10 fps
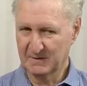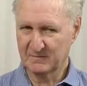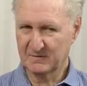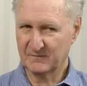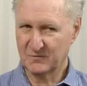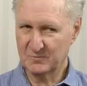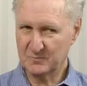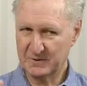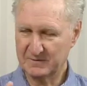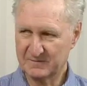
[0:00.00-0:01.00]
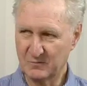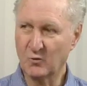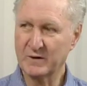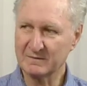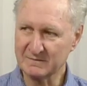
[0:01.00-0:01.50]
So if you put in some
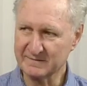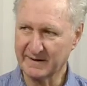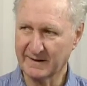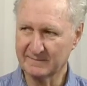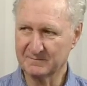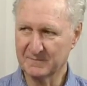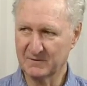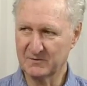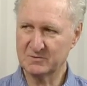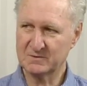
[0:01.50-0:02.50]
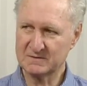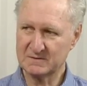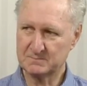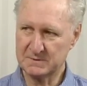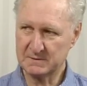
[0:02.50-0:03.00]
wheels there, you can
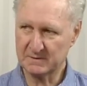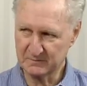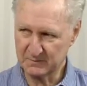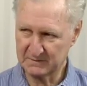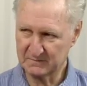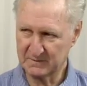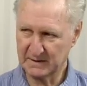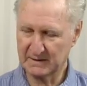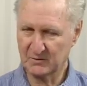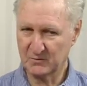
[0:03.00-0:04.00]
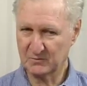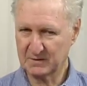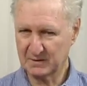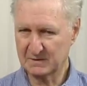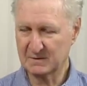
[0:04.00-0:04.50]
spin those wheels and you
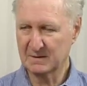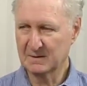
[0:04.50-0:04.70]
can